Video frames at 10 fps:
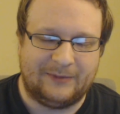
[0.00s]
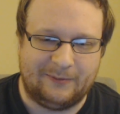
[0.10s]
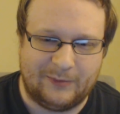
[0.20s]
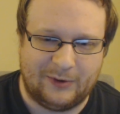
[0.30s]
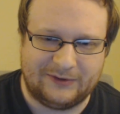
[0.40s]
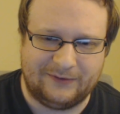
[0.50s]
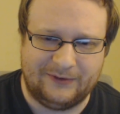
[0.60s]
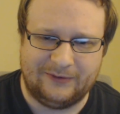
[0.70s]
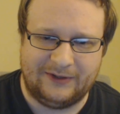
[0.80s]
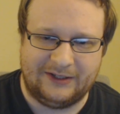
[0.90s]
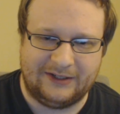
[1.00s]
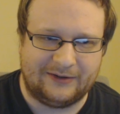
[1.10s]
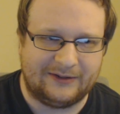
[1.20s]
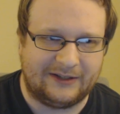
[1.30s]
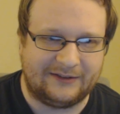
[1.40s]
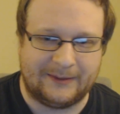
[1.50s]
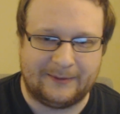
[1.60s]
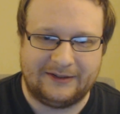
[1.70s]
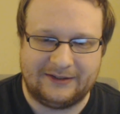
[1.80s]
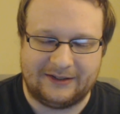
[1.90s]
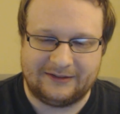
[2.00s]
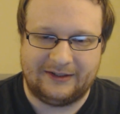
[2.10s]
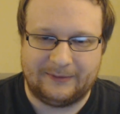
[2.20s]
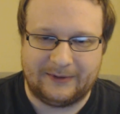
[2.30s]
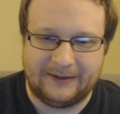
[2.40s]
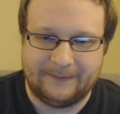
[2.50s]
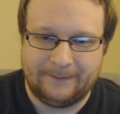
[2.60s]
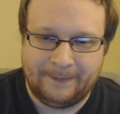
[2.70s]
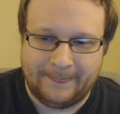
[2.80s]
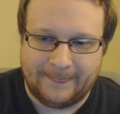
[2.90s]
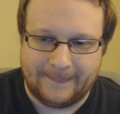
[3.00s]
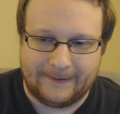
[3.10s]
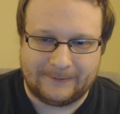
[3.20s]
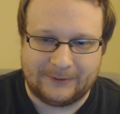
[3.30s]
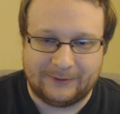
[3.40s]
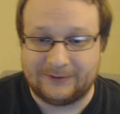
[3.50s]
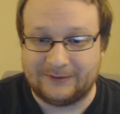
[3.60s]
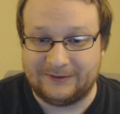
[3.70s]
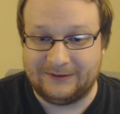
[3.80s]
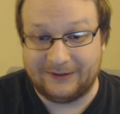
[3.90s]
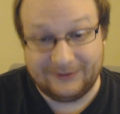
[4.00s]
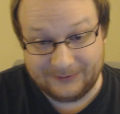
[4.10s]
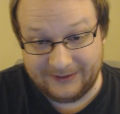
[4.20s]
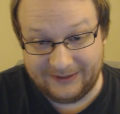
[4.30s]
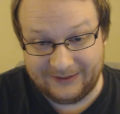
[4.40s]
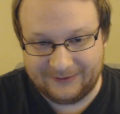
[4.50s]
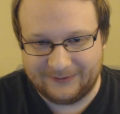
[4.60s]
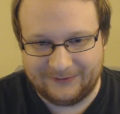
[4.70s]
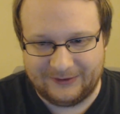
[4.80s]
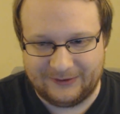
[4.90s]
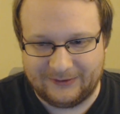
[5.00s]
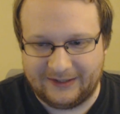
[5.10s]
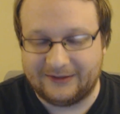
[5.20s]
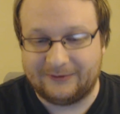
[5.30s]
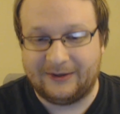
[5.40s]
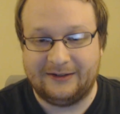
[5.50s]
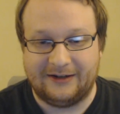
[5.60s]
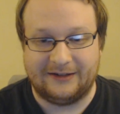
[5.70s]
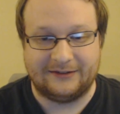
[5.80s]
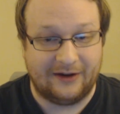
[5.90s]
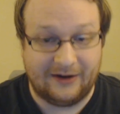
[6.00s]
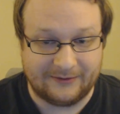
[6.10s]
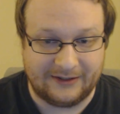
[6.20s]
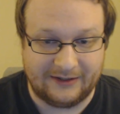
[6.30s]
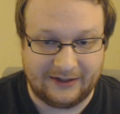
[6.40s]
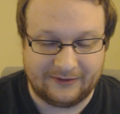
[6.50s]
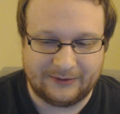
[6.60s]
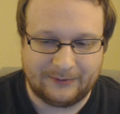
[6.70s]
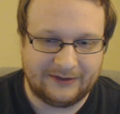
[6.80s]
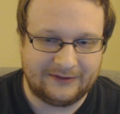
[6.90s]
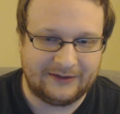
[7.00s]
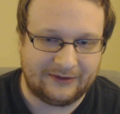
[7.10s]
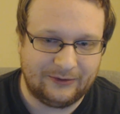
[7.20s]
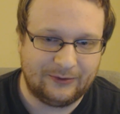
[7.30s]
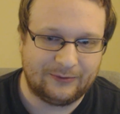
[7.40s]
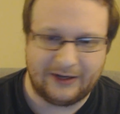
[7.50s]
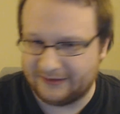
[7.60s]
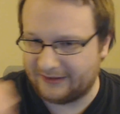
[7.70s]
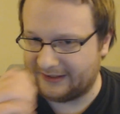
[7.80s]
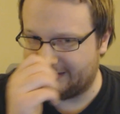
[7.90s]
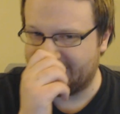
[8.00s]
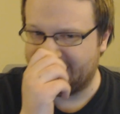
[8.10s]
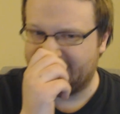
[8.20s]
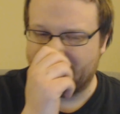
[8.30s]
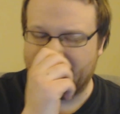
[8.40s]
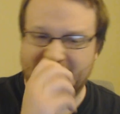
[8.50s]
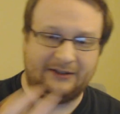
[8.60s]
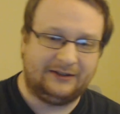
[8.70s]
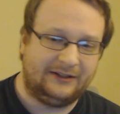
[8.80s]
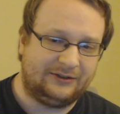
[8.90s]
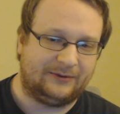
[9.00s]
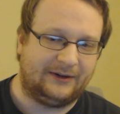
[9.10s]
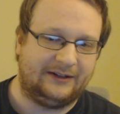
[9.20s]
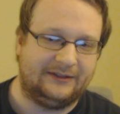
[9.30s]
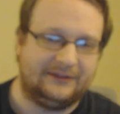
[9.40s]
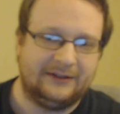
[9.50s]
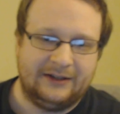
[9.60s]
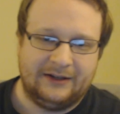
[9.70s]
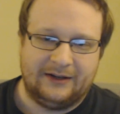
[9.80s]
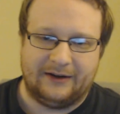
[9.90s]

my most viewed video last time I checked anyway. So here's the C920 review, and the right light is on right now. So what does that do? Right light basically trades